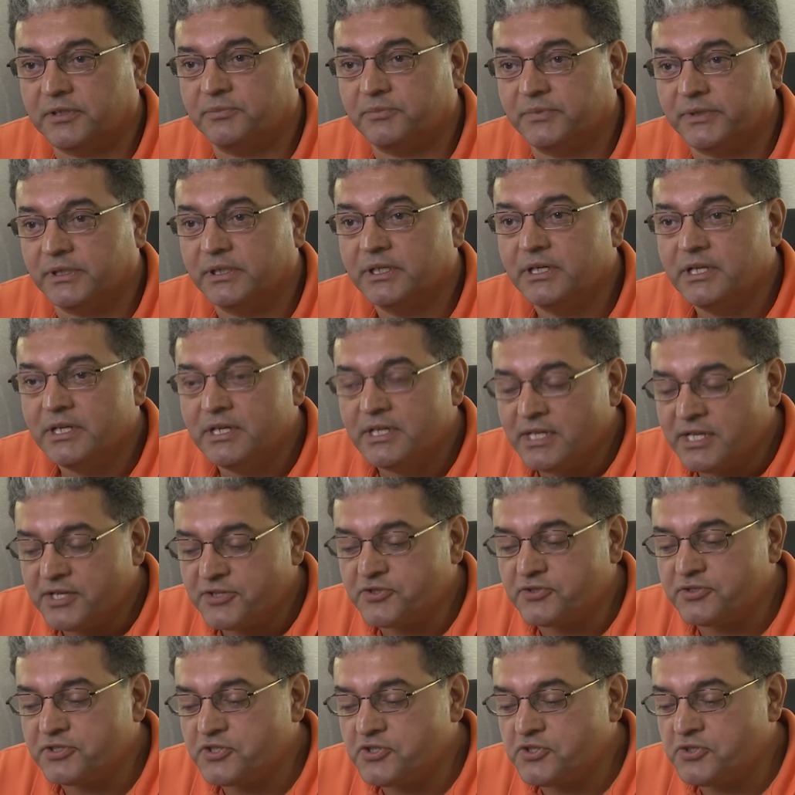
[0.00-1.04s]
can be. As
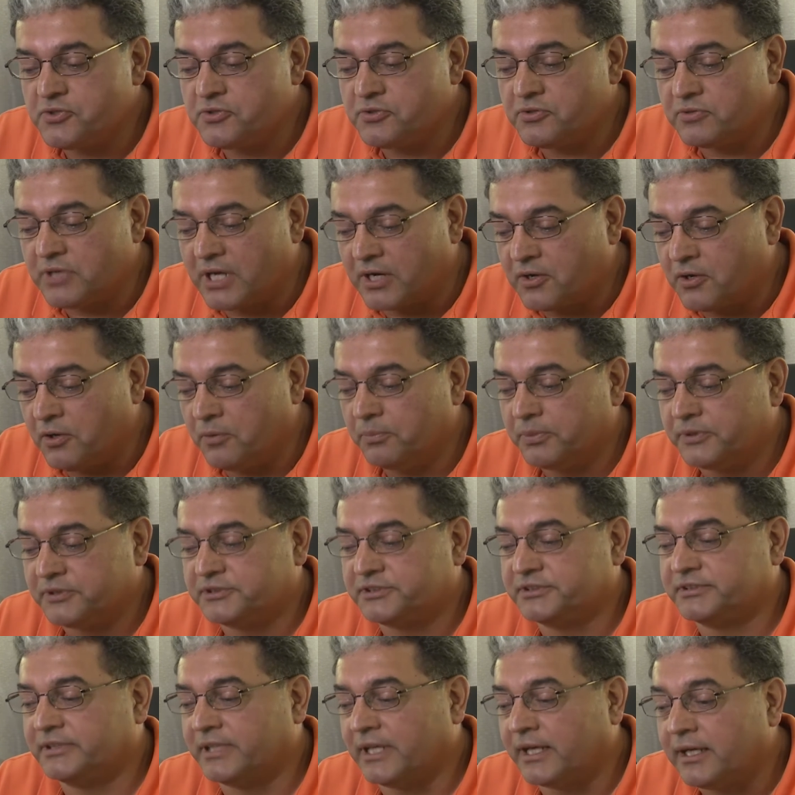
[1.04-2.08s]
soon as you
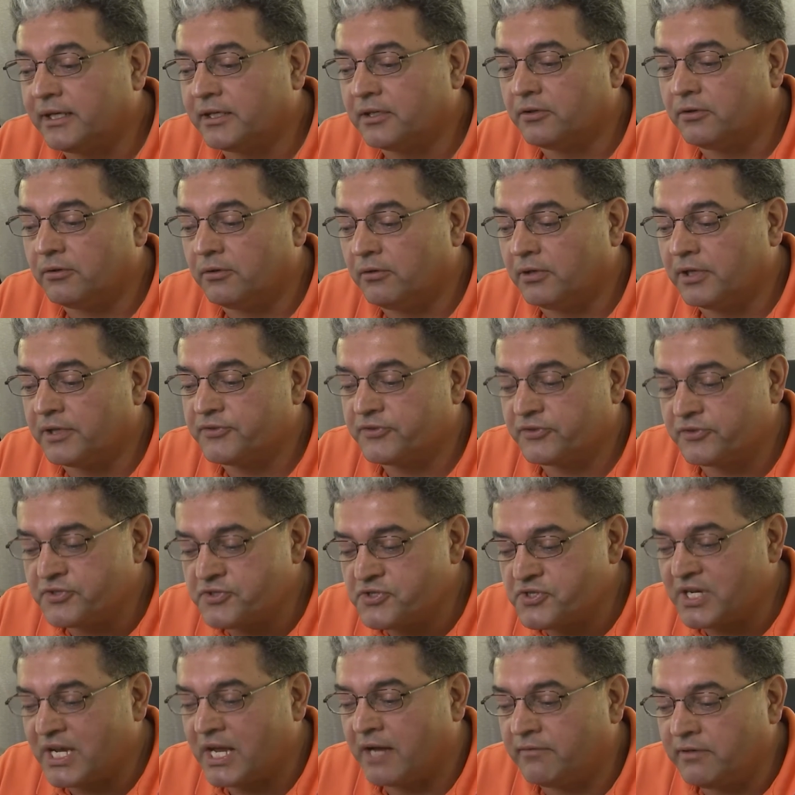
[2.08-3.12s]
accomplish that goal, as soon as
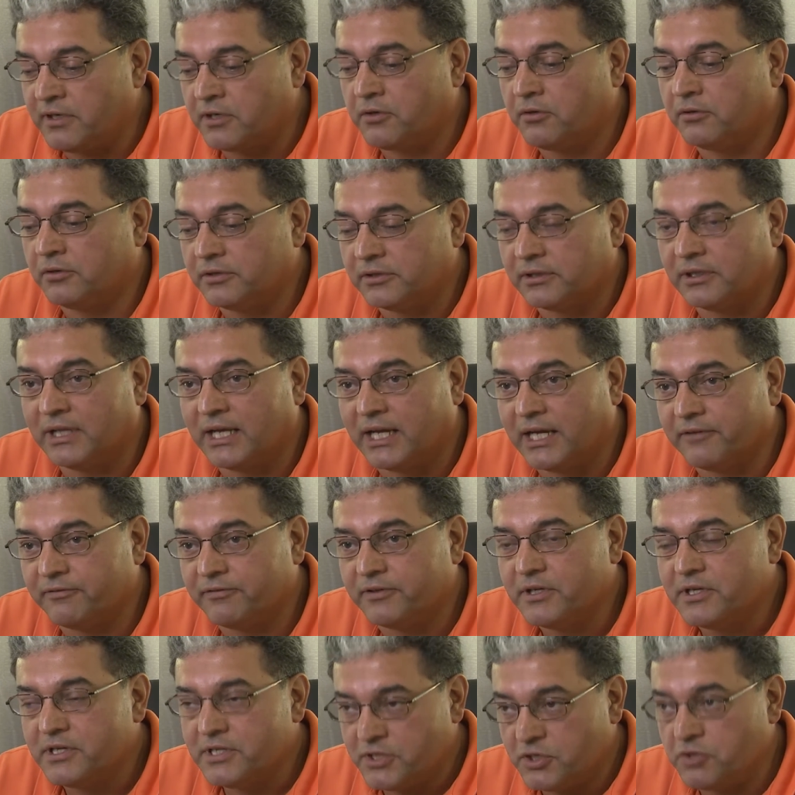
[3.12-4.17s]
you have a goal in life,
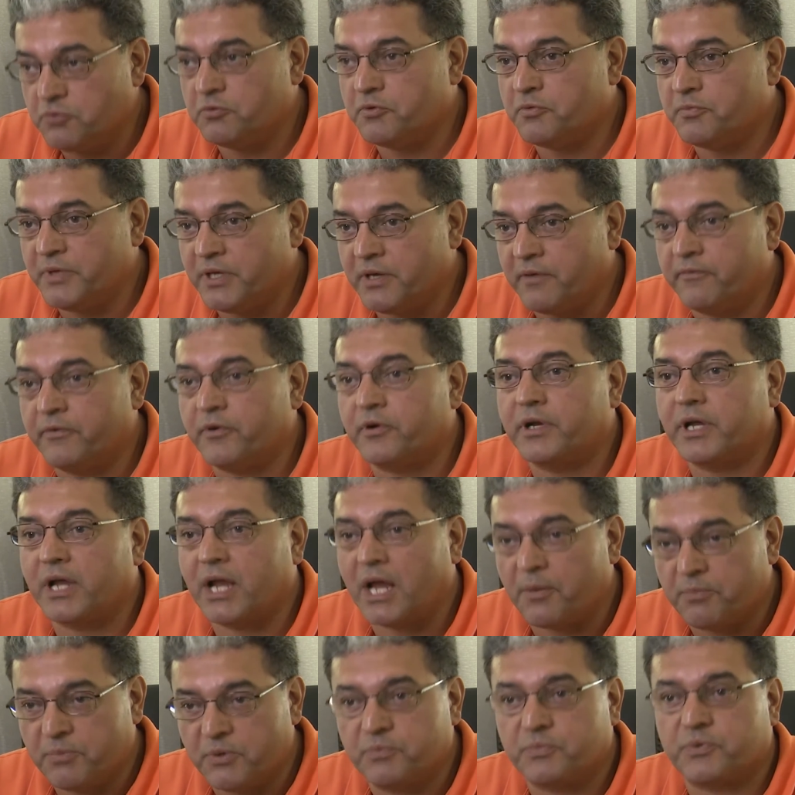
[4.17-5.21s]
you will be a very
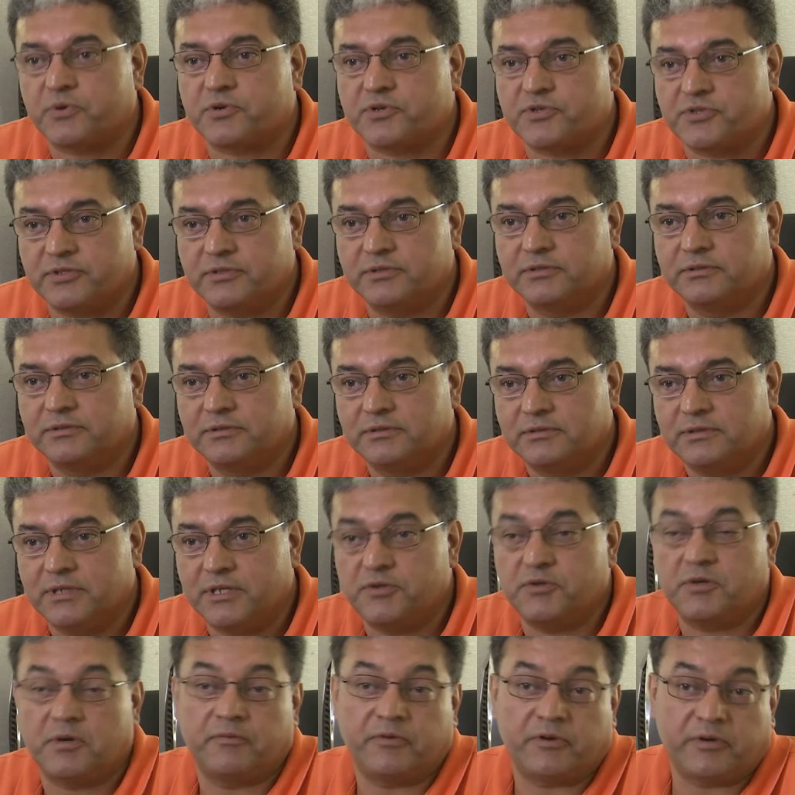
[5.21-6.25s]
happy person.
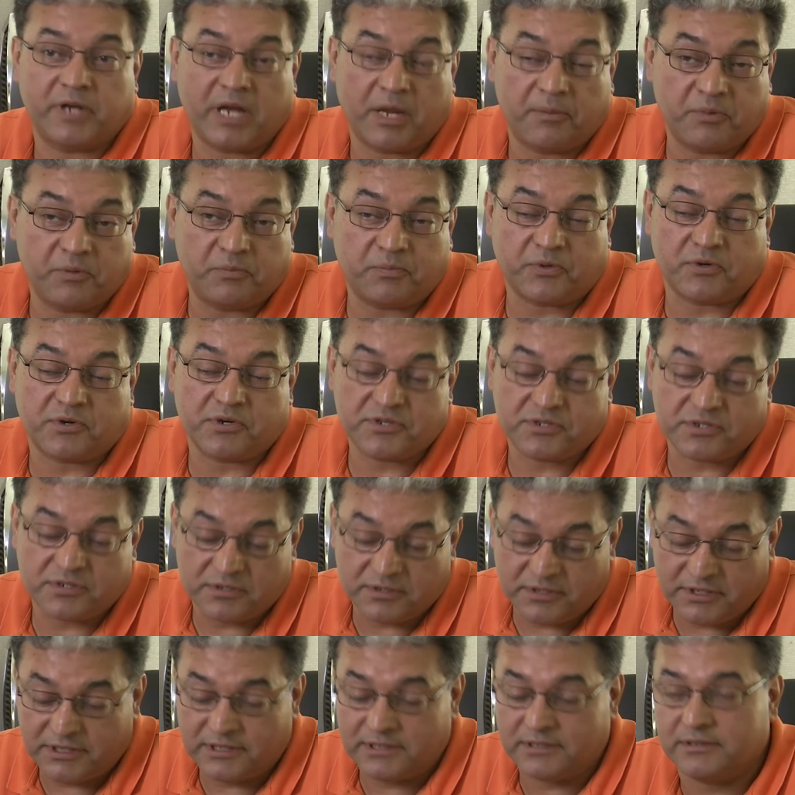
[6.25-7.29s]
You're a very happy person,
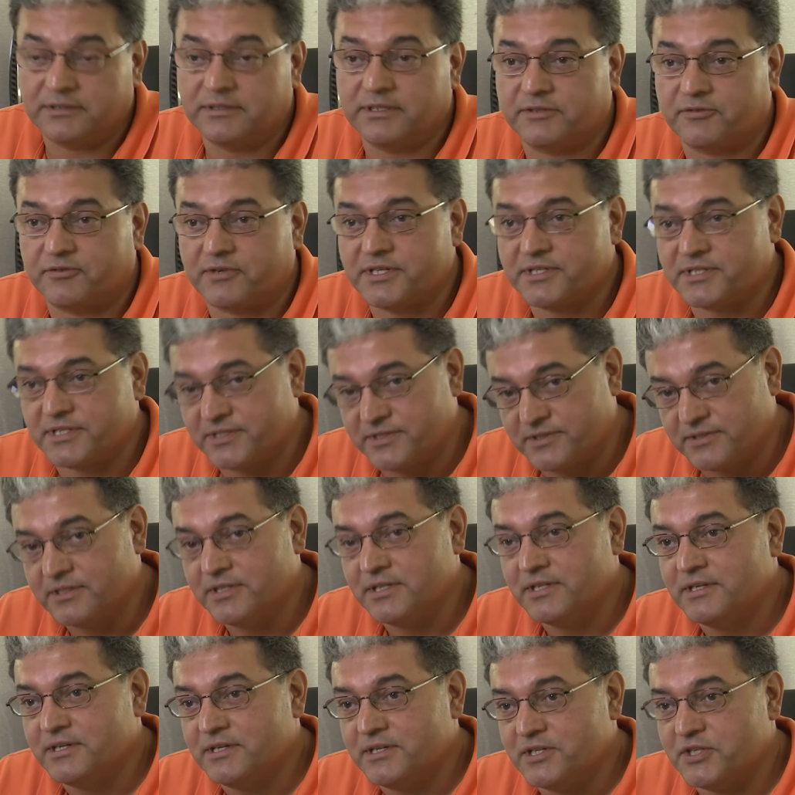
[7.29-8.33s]
you know, the rest is,
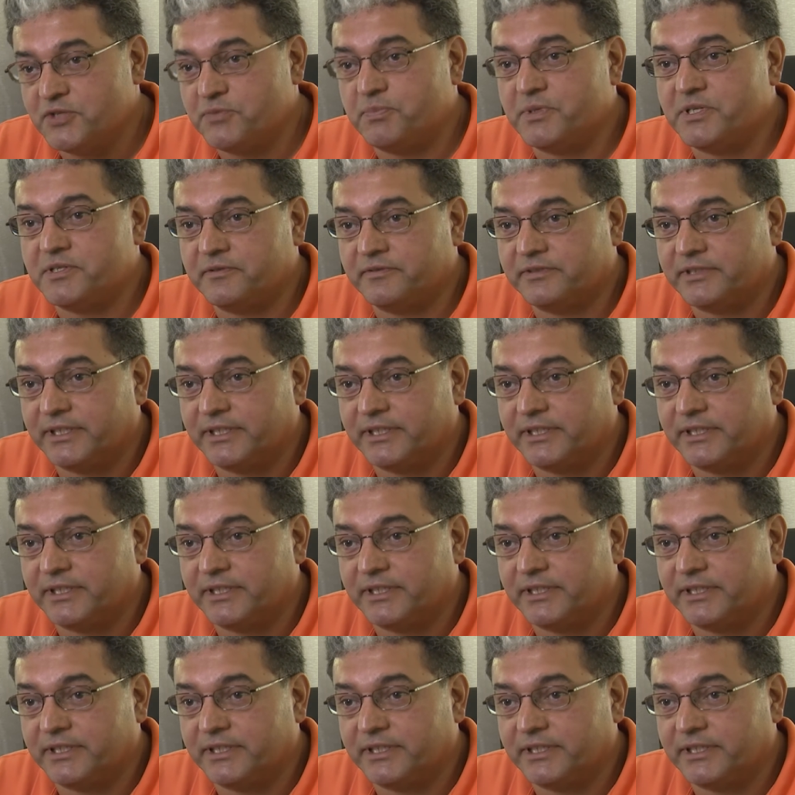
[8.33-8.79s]
is piece of